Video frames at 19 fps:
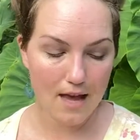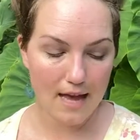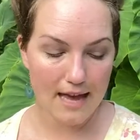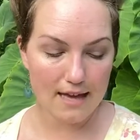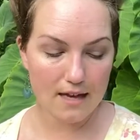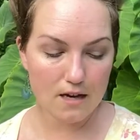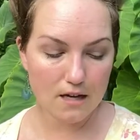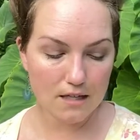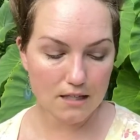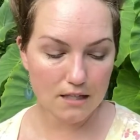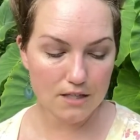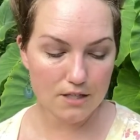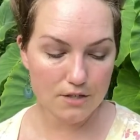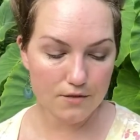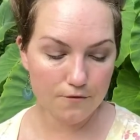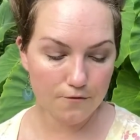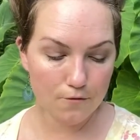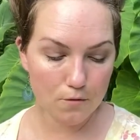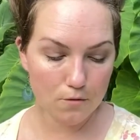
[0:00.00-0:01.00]
a godless
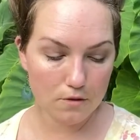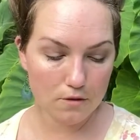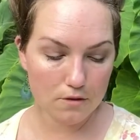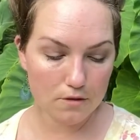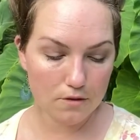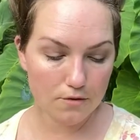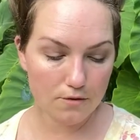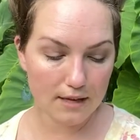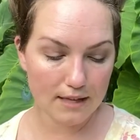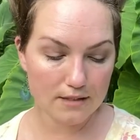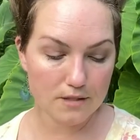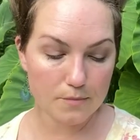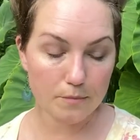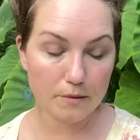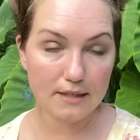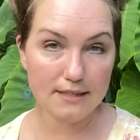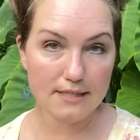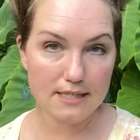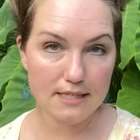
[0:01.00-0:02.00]
fool who gets
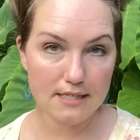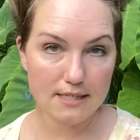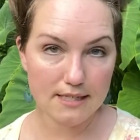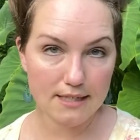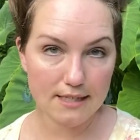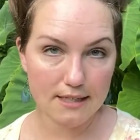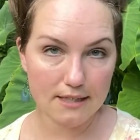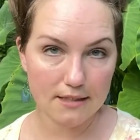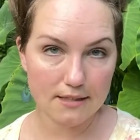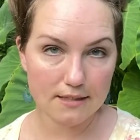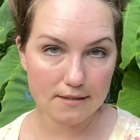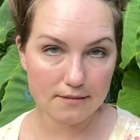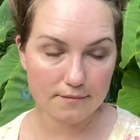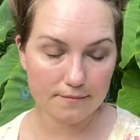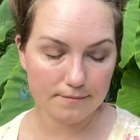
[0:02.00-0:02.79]
plenty to eat,